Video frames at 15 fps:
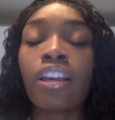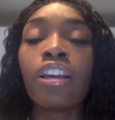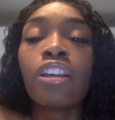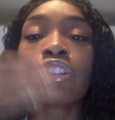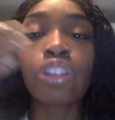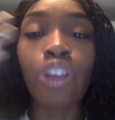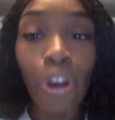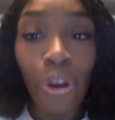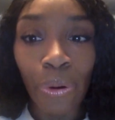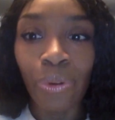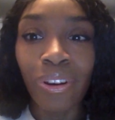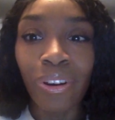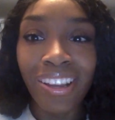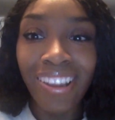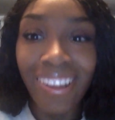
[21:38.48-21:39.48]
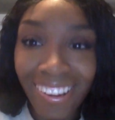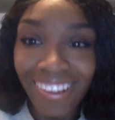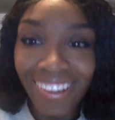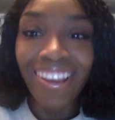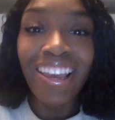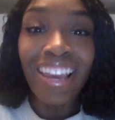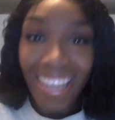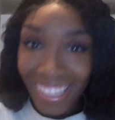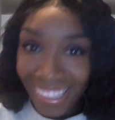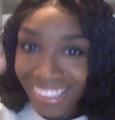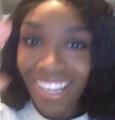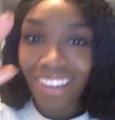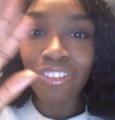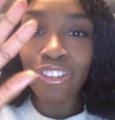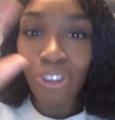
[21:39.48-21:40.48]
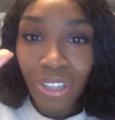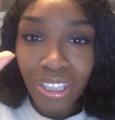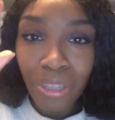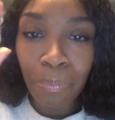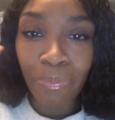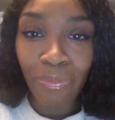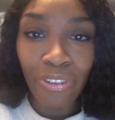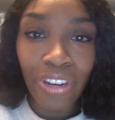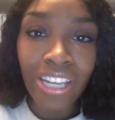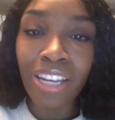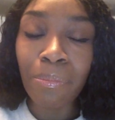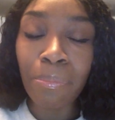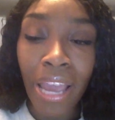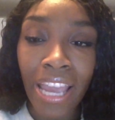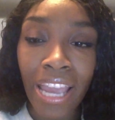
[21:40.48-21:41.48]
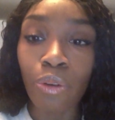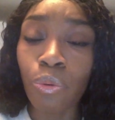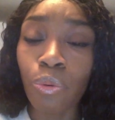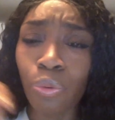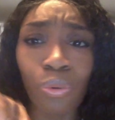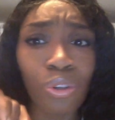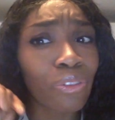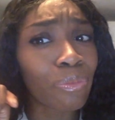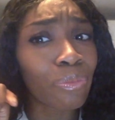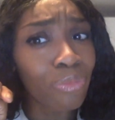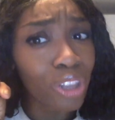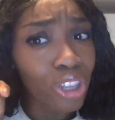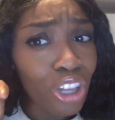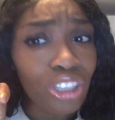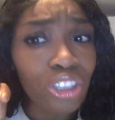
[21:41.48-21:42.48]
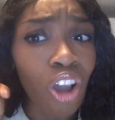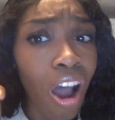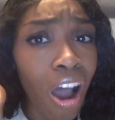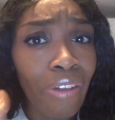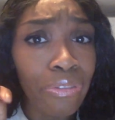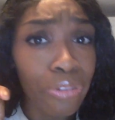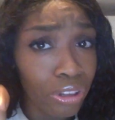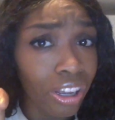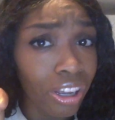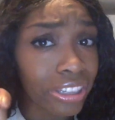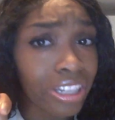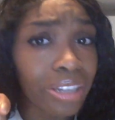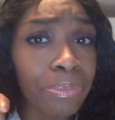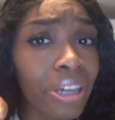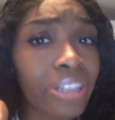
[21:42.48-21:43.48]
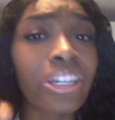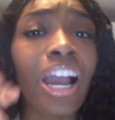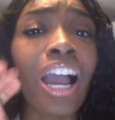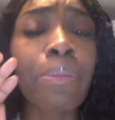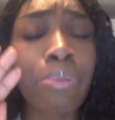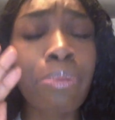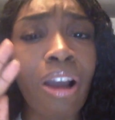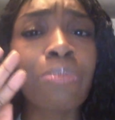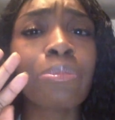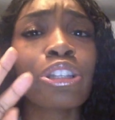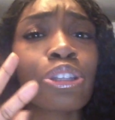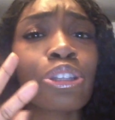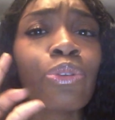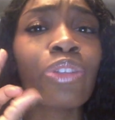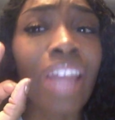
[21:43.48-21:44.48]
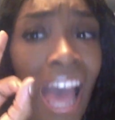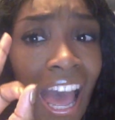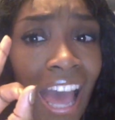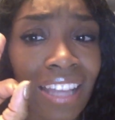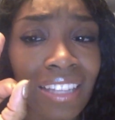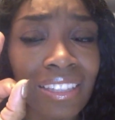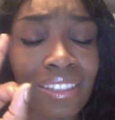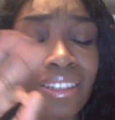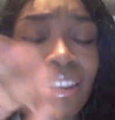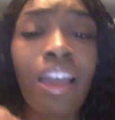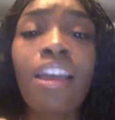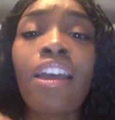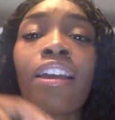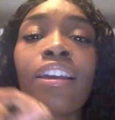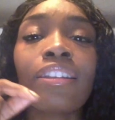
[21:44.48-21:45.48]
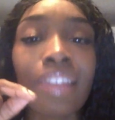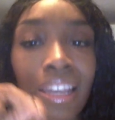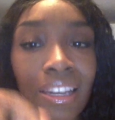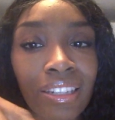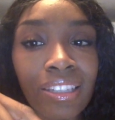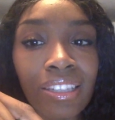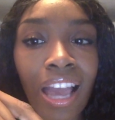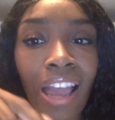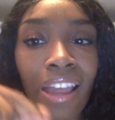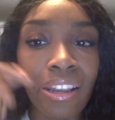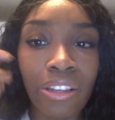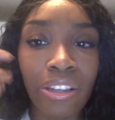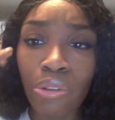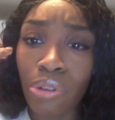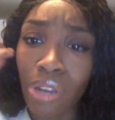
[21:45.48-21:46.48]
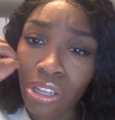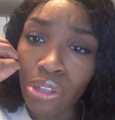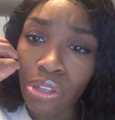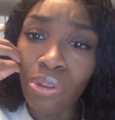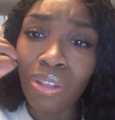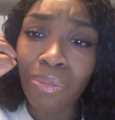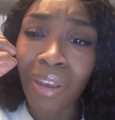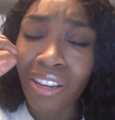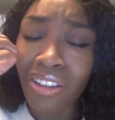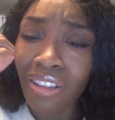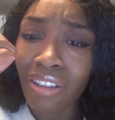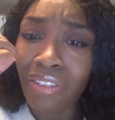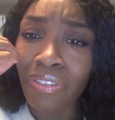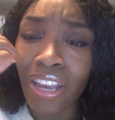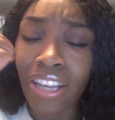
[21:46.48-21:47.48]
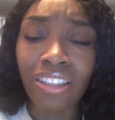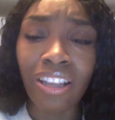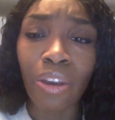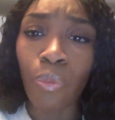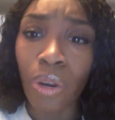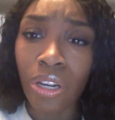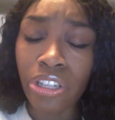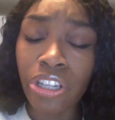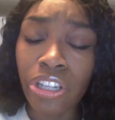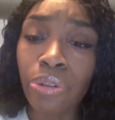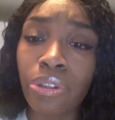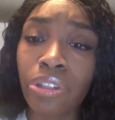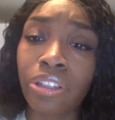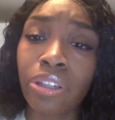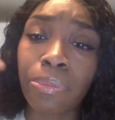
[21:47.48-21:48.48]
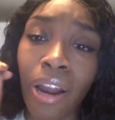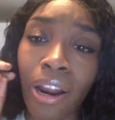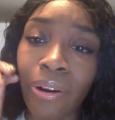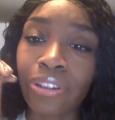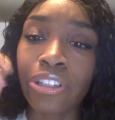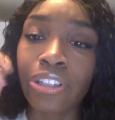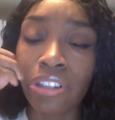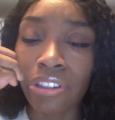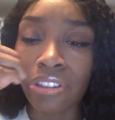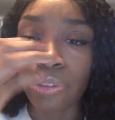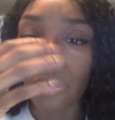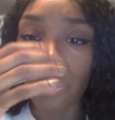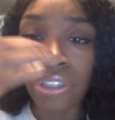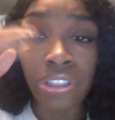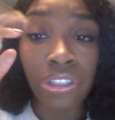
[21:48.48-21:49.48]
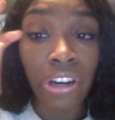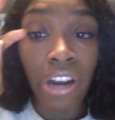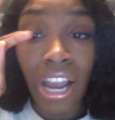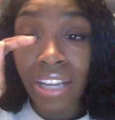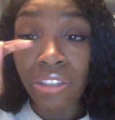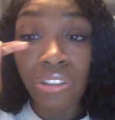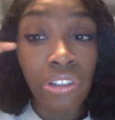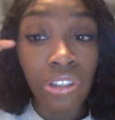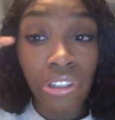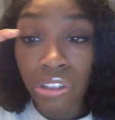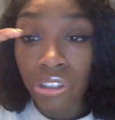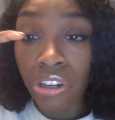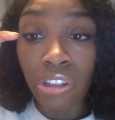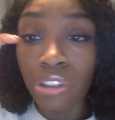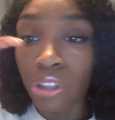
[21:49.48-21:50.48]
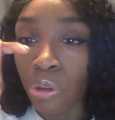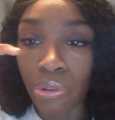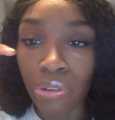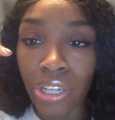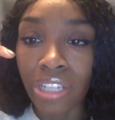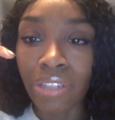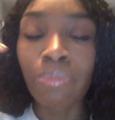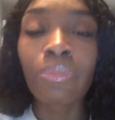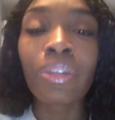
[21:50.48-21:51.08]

So, instead of doing the freaking paint, which would have looked awful on their budget, I promise you that, they decided to just do special effects that when she uses her power, she turns orange, her eyes turn glow green.